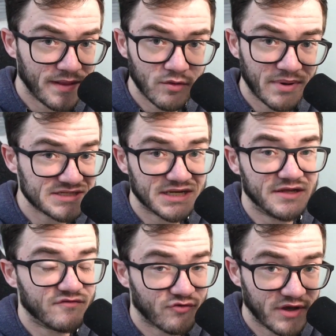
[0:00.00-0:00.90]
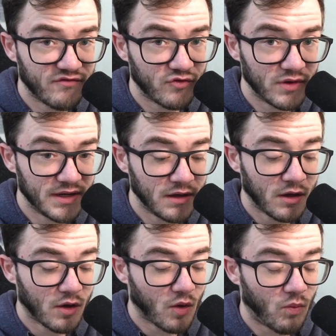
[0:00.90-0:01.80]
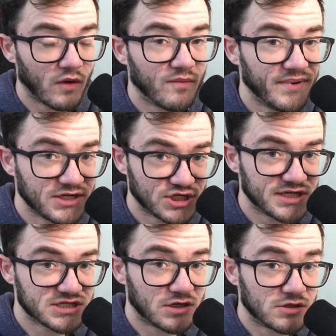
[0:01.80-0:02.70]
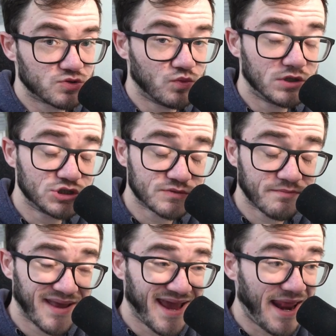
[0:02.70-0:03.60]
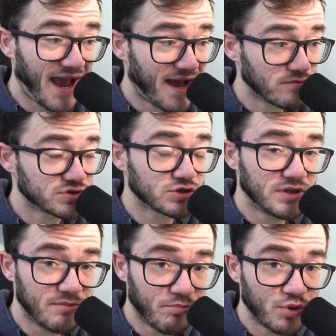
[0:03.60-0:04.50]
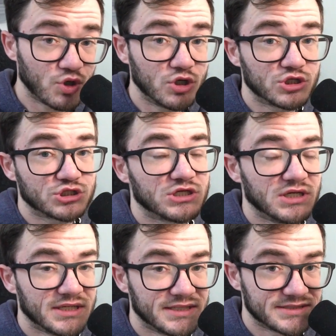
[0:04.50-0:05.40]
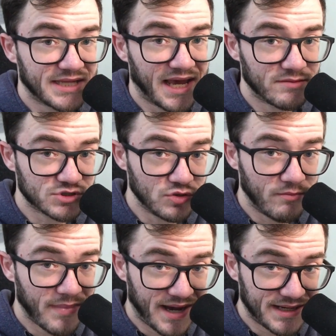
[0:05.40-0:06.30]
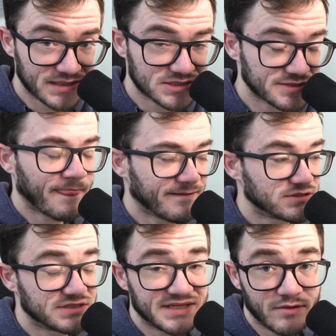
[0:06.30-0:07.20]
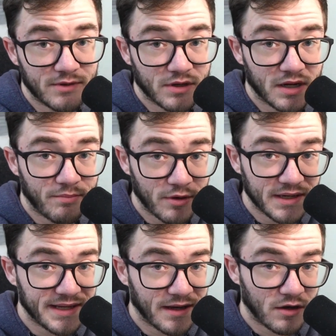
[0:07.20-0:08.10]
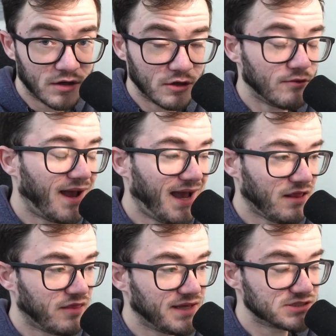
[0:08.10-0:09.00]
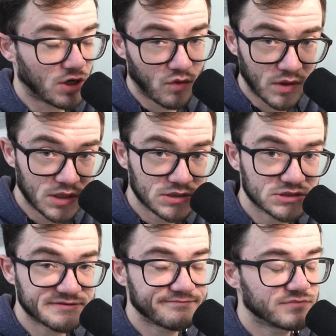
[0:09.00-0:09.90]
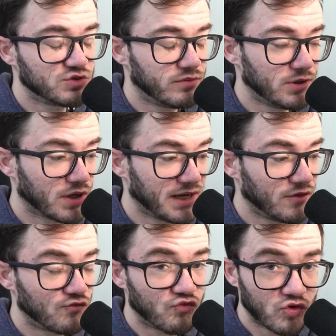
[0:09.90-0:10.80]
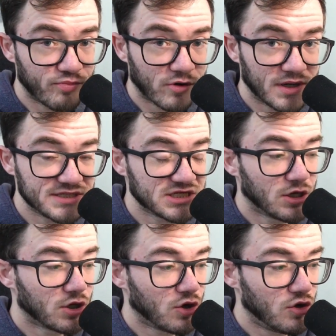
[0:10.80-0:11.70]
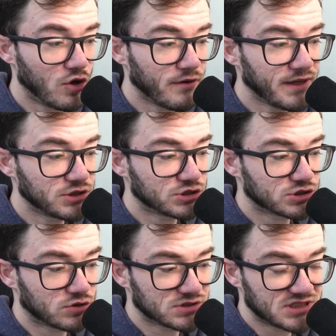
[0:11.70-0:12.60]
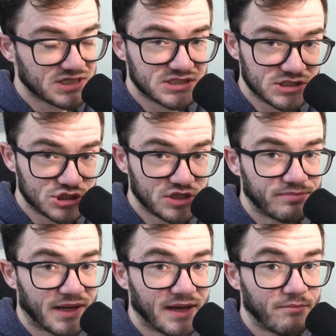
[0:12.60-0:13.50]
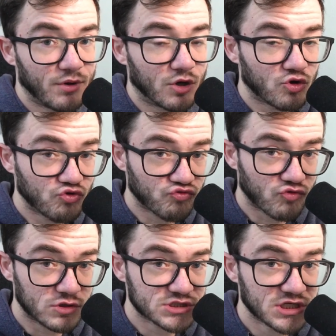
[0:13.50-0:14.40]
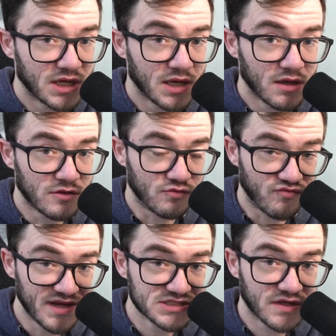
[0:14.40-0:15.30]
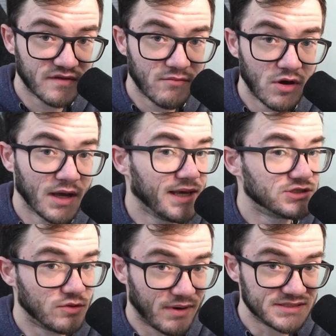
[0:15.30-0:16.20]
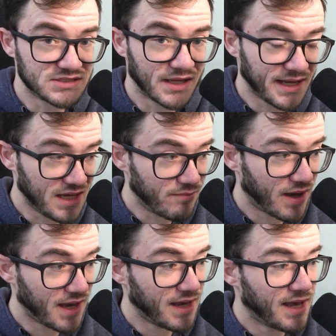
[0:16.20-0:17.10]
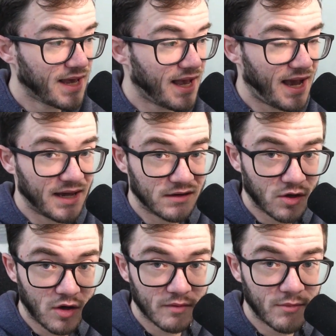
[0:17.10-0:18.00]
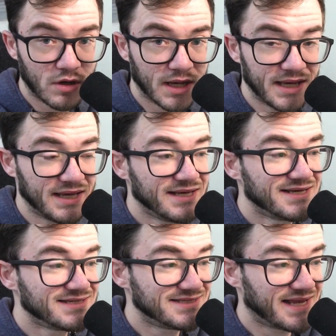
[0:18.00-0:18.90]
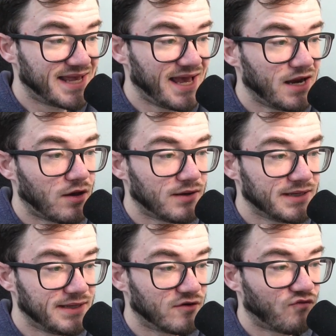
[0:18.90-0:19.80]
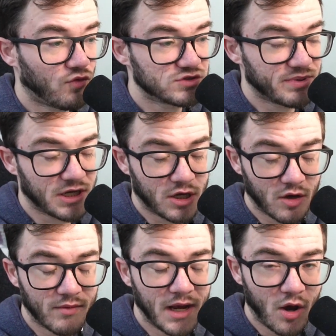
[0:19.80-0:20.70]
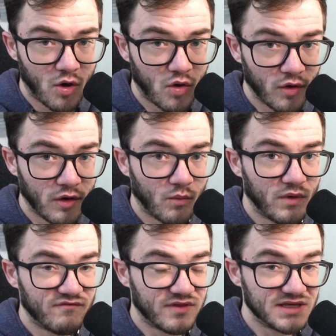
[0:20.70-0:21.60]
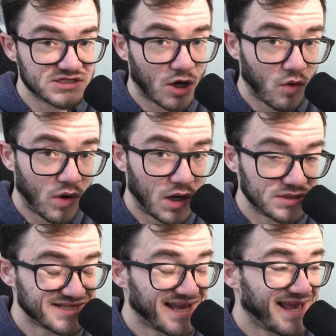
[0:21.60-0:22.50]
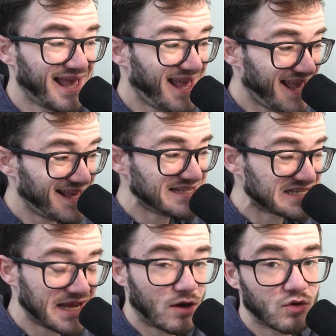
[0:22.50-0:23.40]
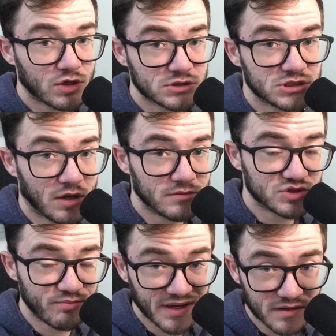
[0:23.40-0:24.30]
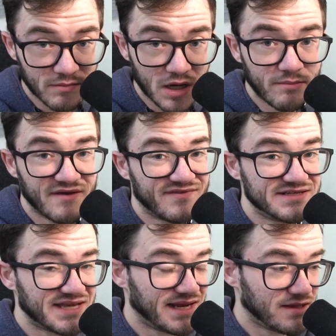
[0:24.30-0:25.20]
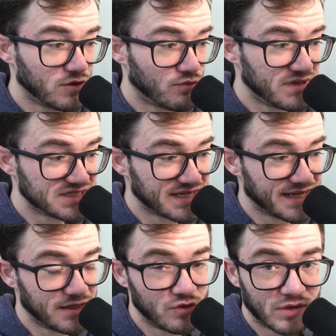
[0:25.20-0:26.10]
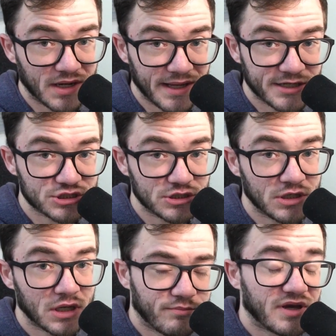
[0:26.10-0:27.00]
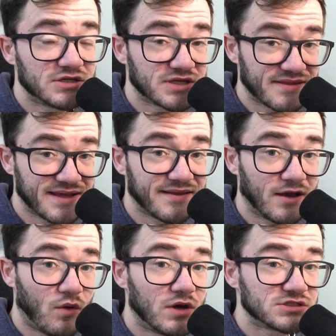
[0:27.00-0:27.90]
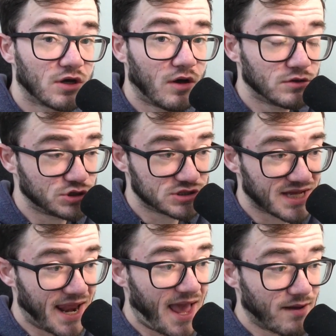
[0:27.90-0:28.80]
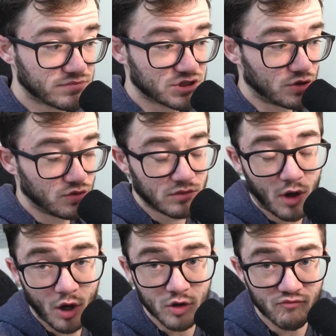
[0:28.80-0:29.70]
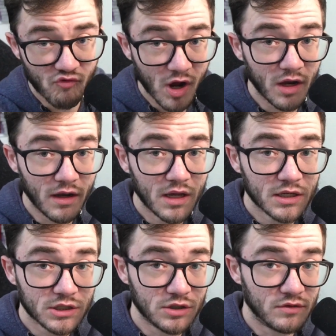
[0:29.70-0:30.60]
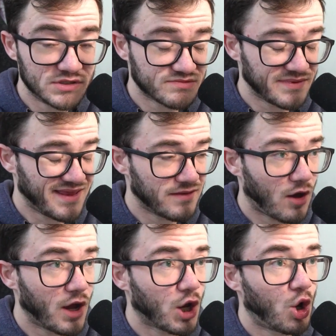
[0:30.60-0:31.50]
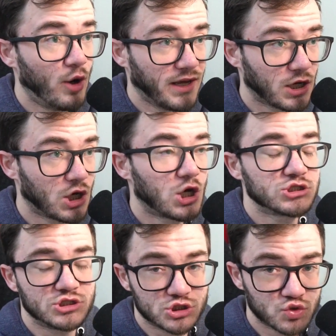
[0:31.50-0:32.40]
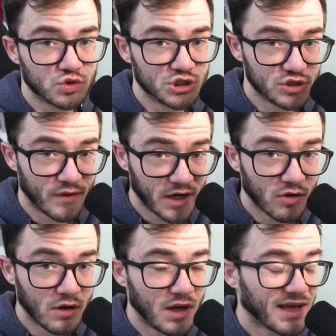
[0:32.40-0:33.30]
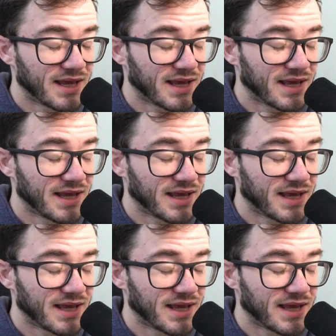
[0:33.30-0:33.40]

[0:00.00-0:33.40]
They were basically free falling, while the big chase cards were just getting absolutely pushed the absolute max. So today we're looking at PokeJace.io at these alt arts. So we'll be looking at the raw price, not only just on TCG Player, but across the rest of the market. So places like eBay and Card Market, to get an idea of what has been going on with these alt arts. Is now a good time to pick them up if there's any that you're missing in your collection, because I think the alt arts are just an absolute home run. They're the iconic cards of the Sword and Shield era.